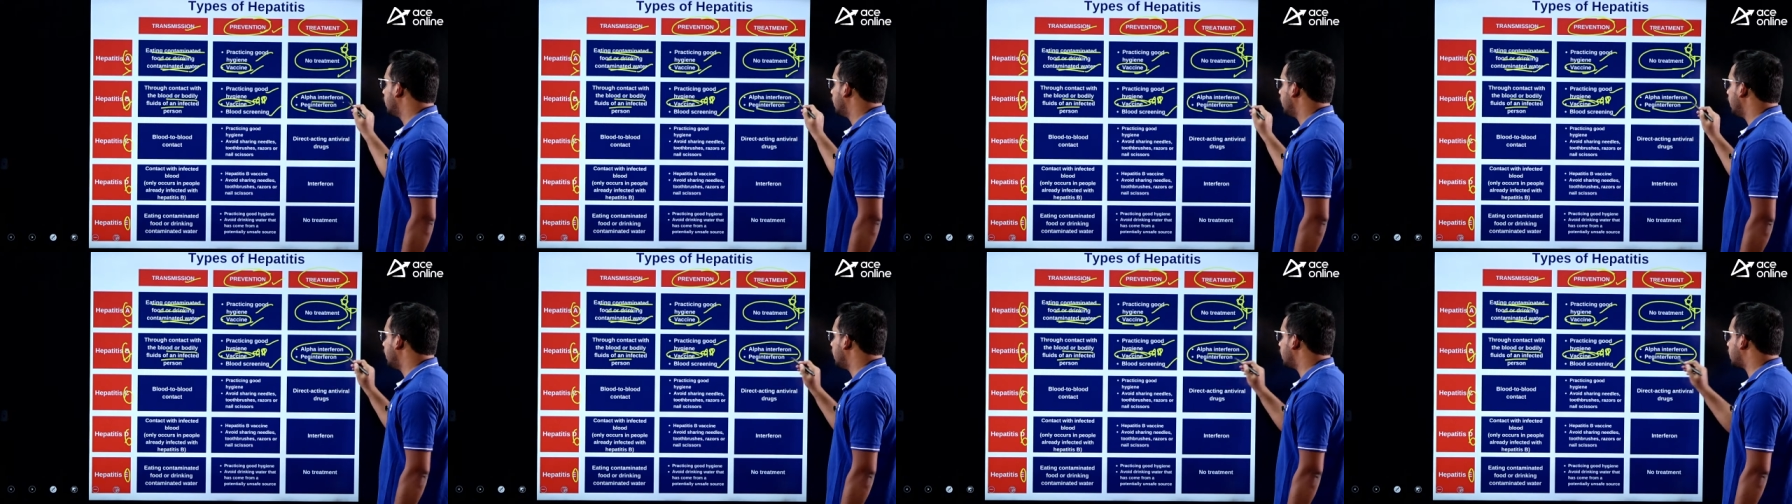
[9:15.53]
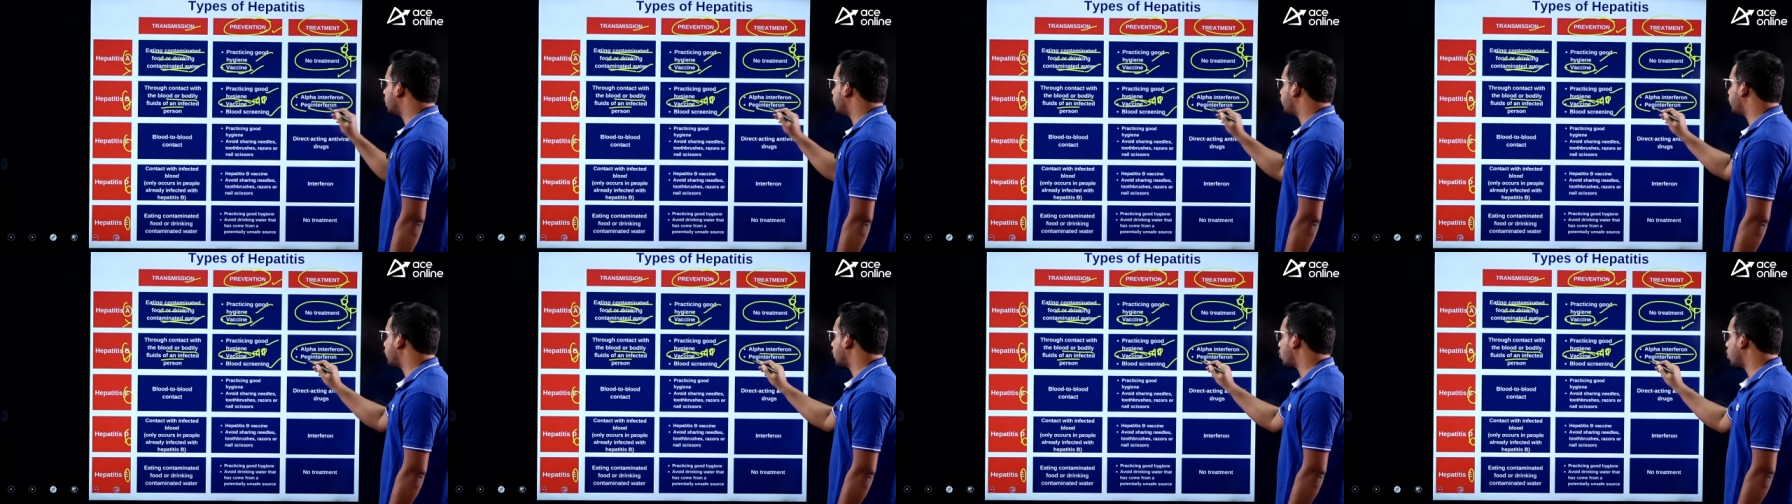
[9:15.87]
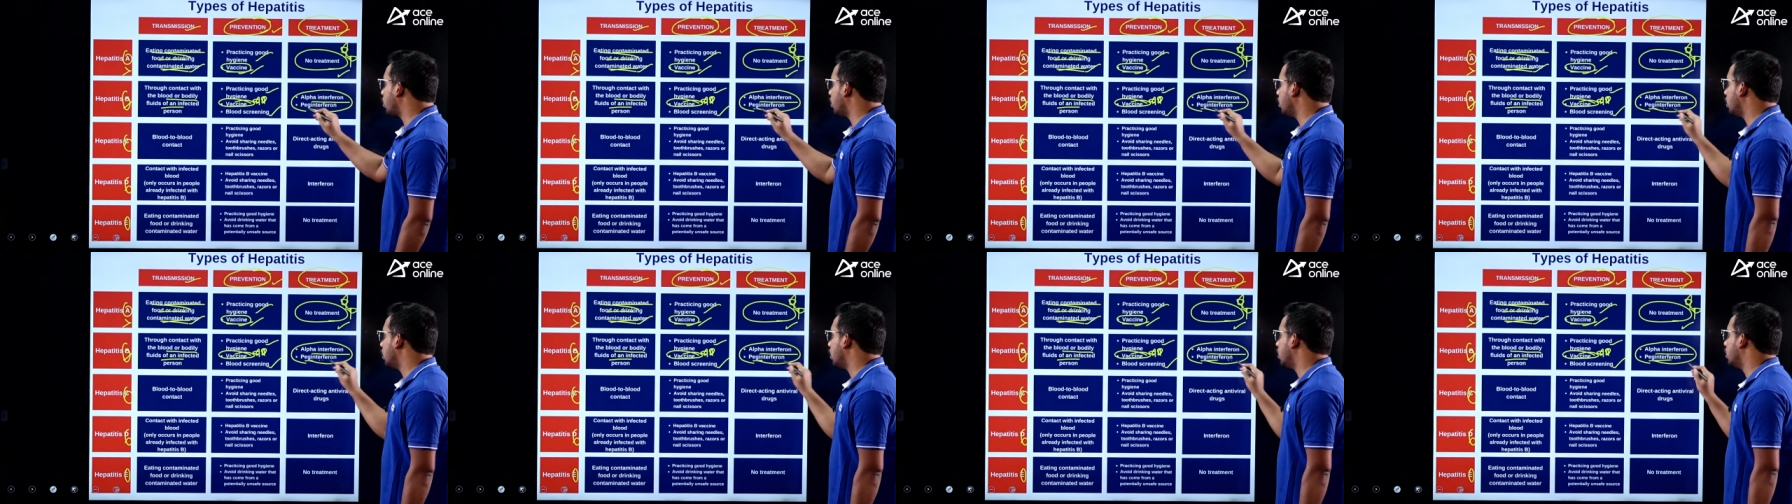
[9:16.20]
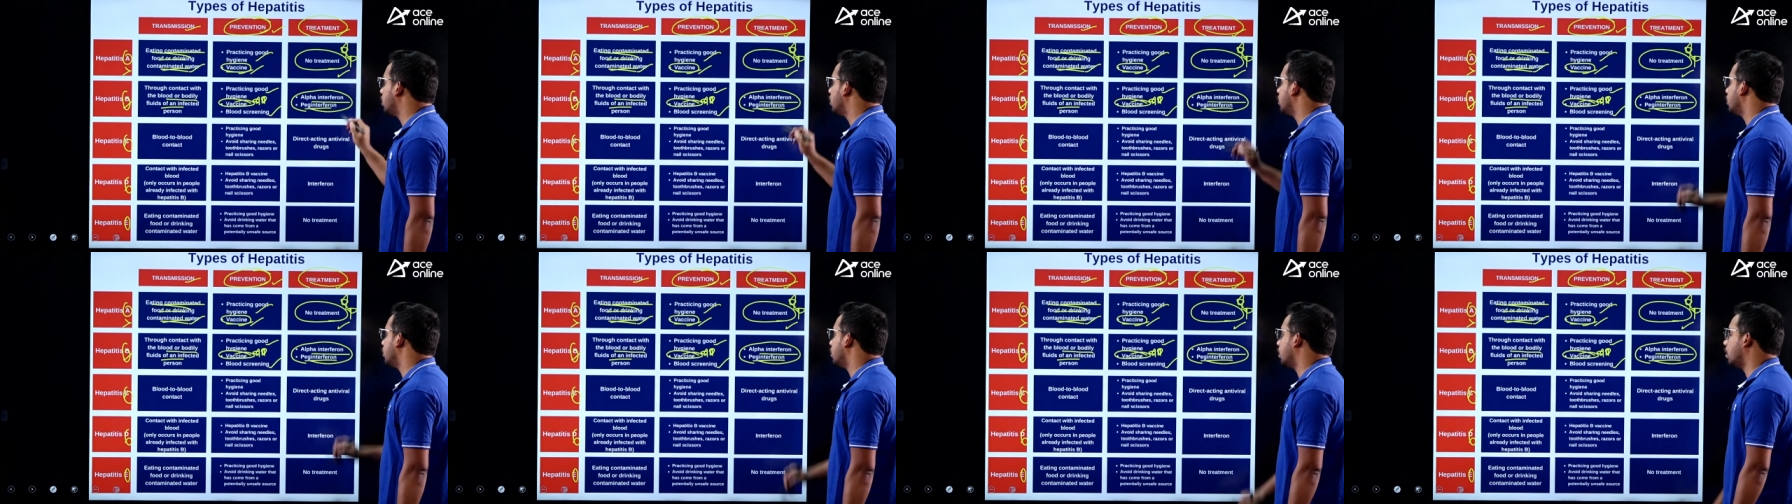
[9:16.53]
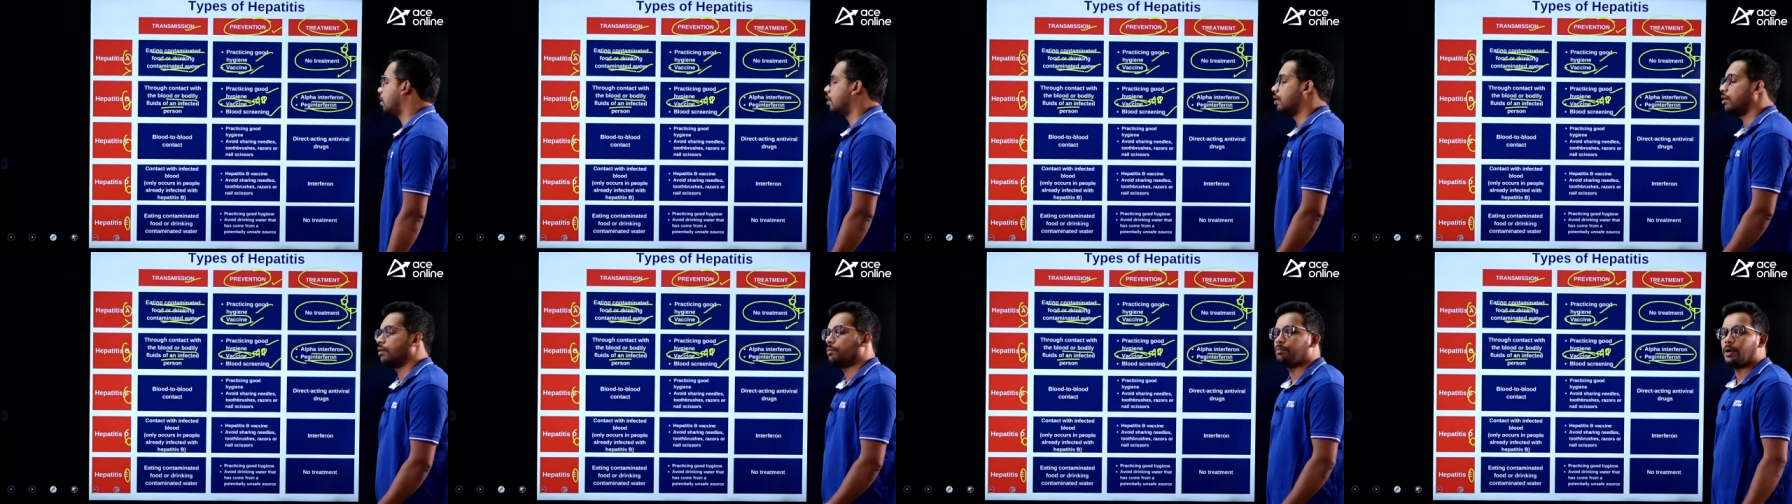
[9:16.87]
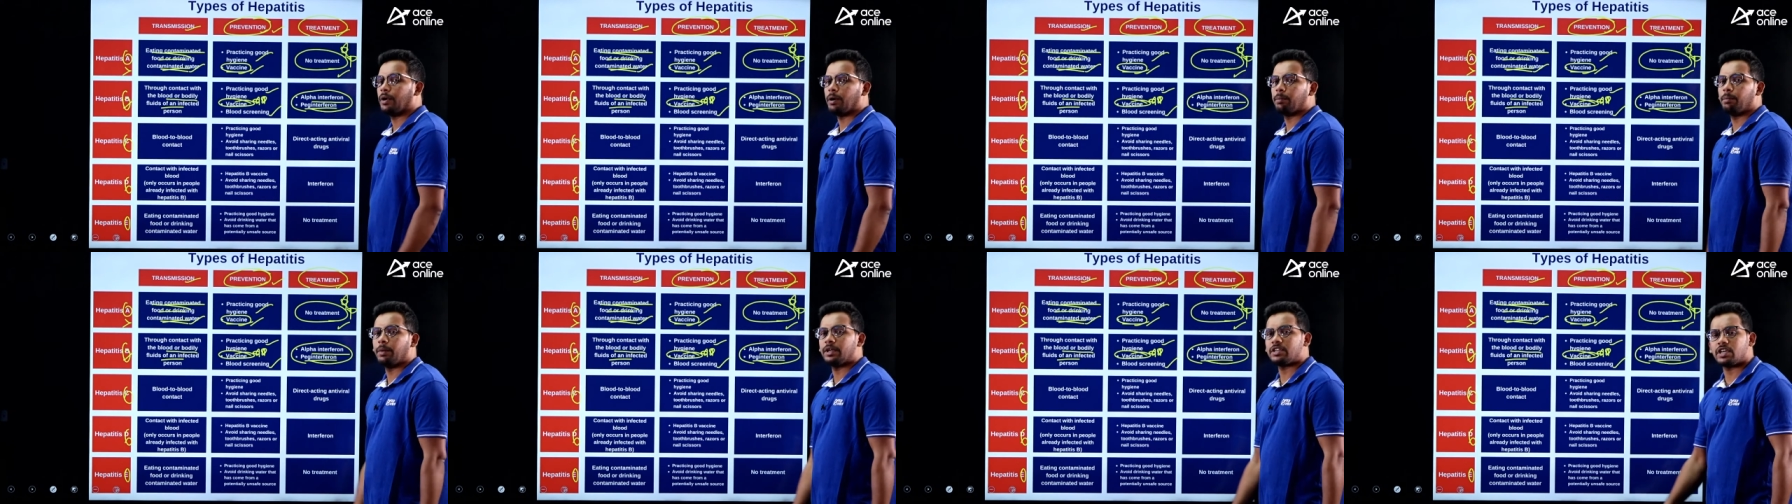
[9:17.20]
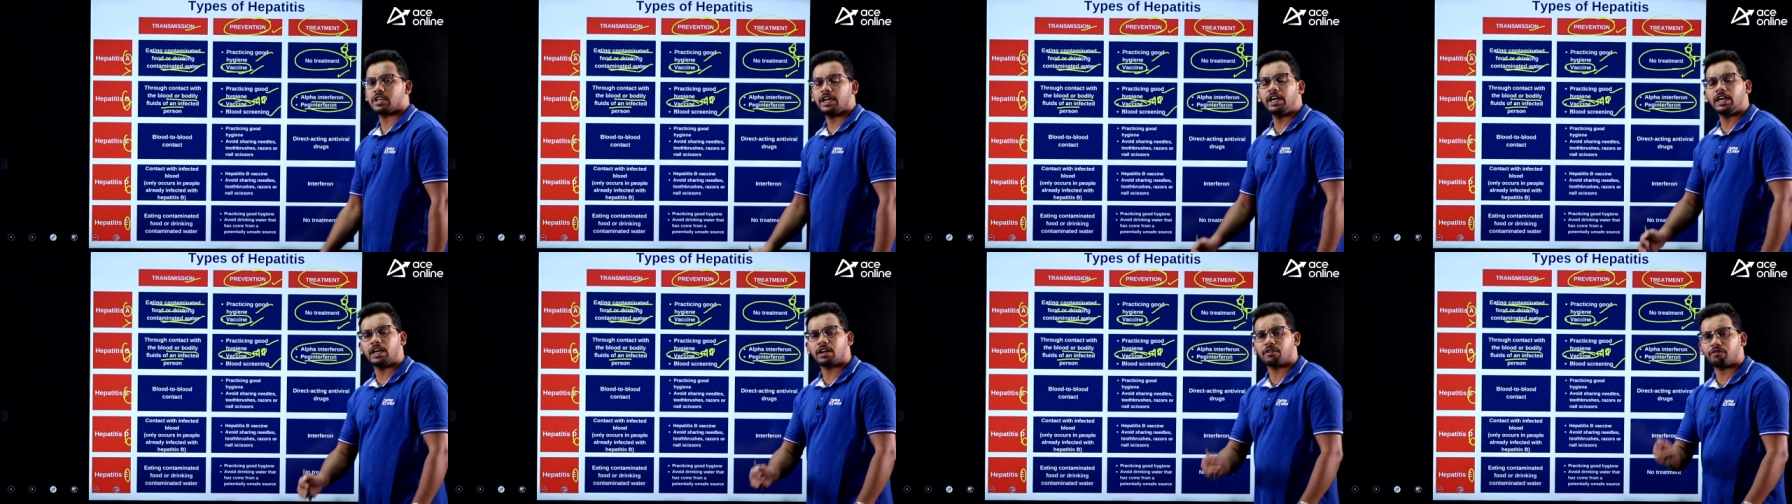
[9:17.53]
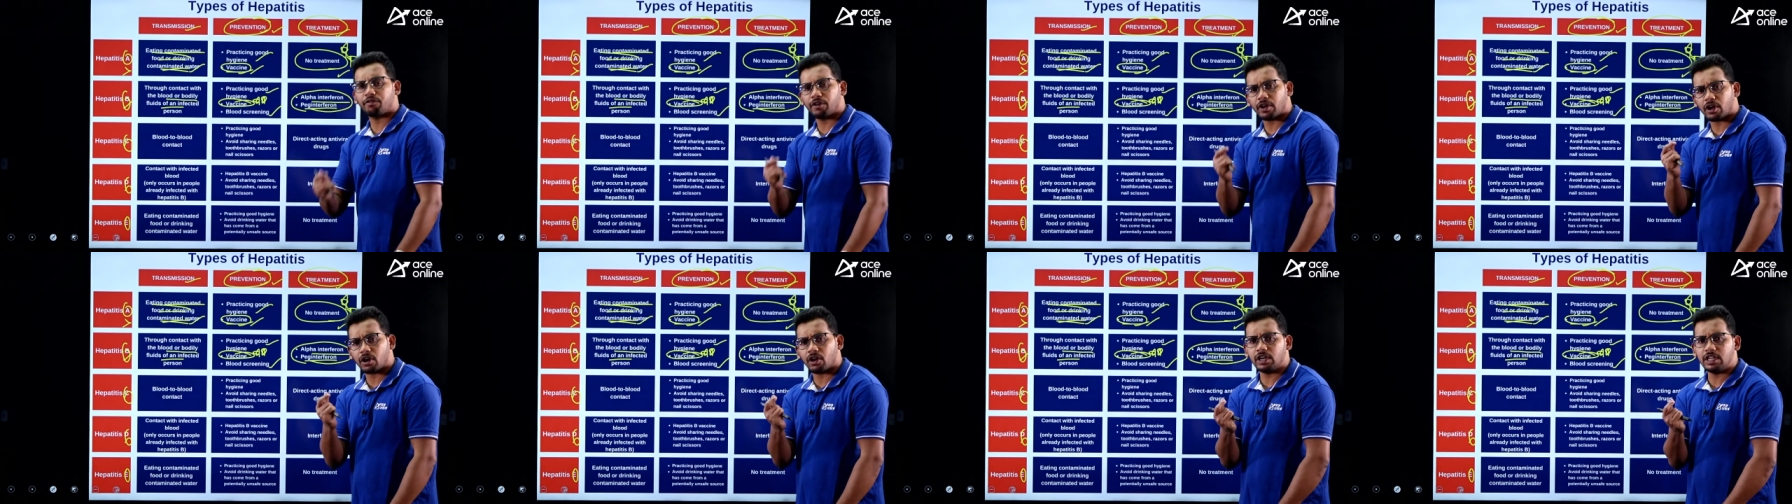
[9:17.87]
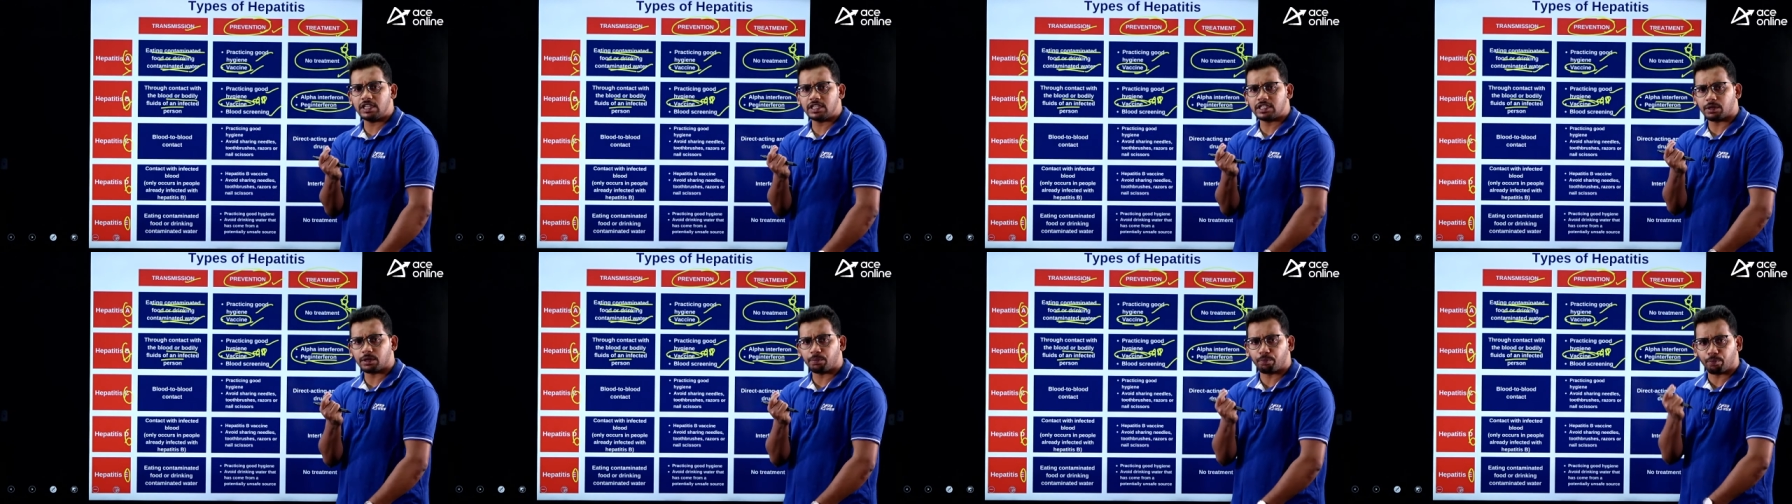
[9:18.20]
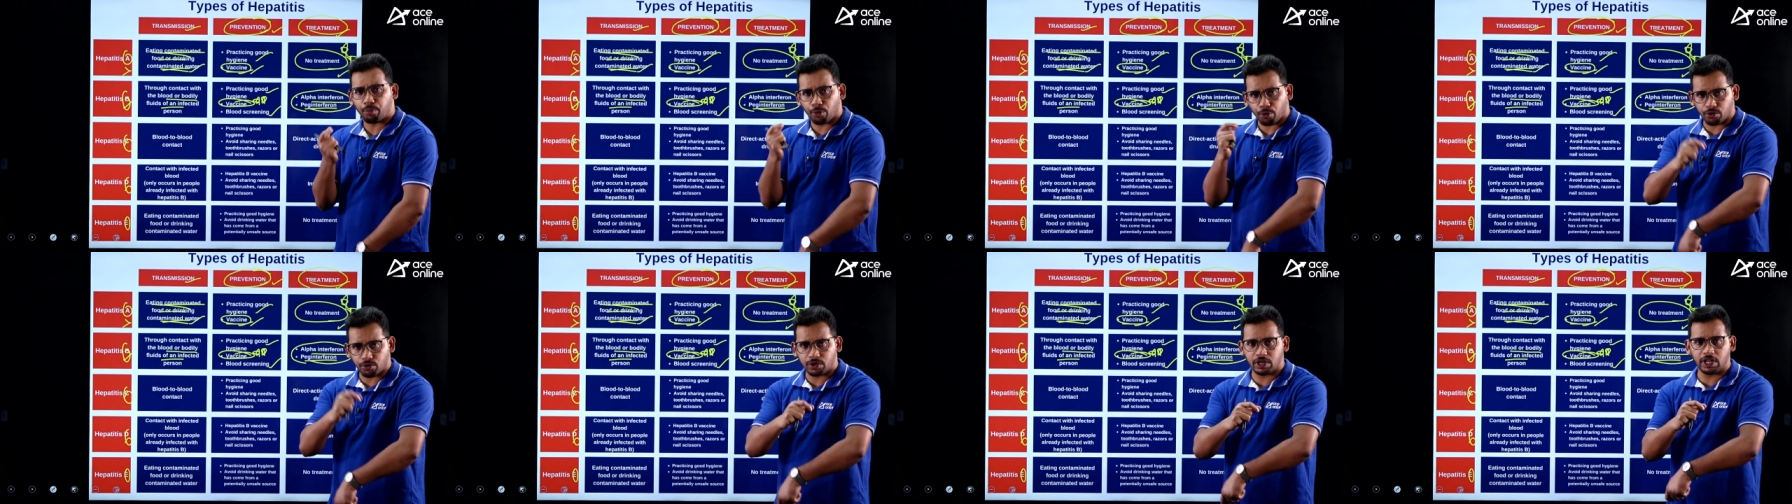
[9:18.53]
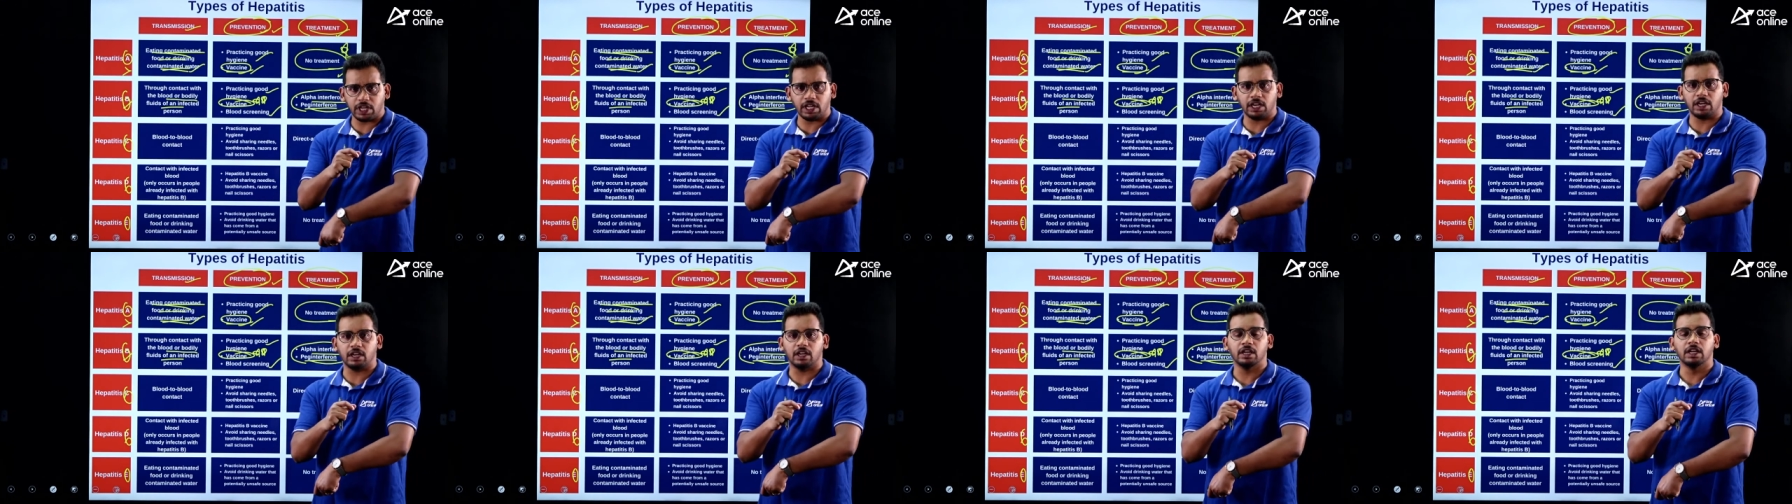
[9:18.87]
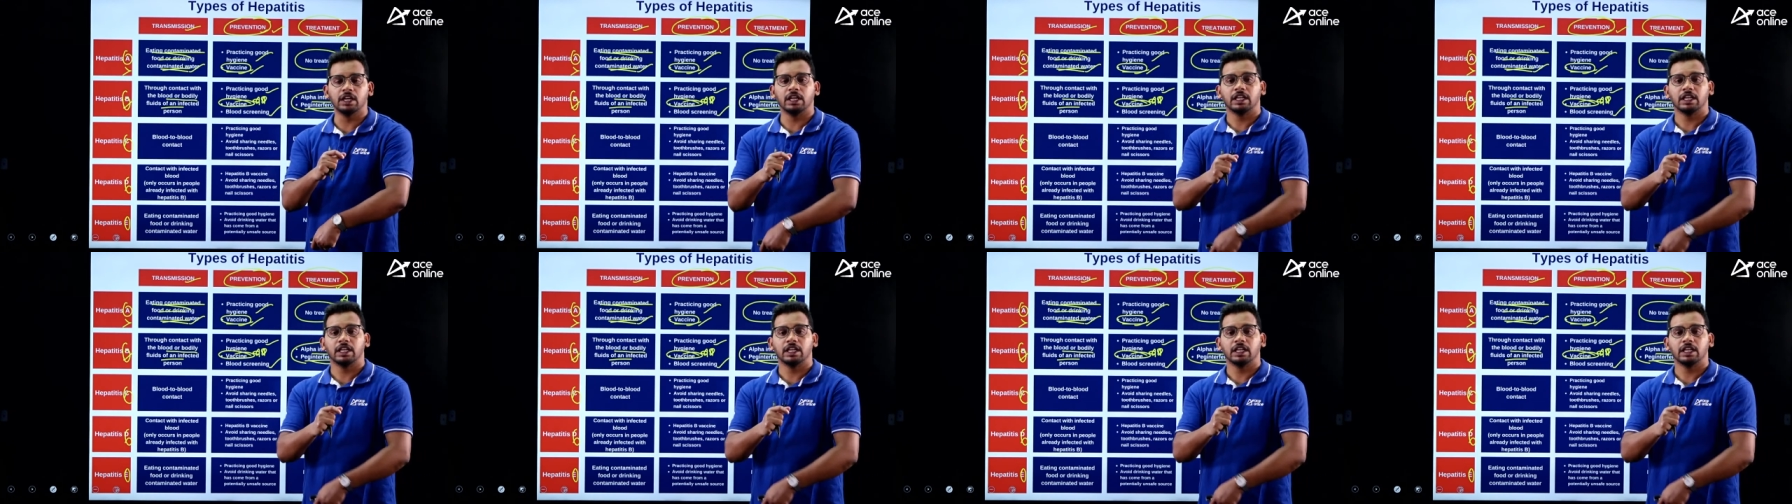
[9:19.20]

interferon. Uh, interferon is a protein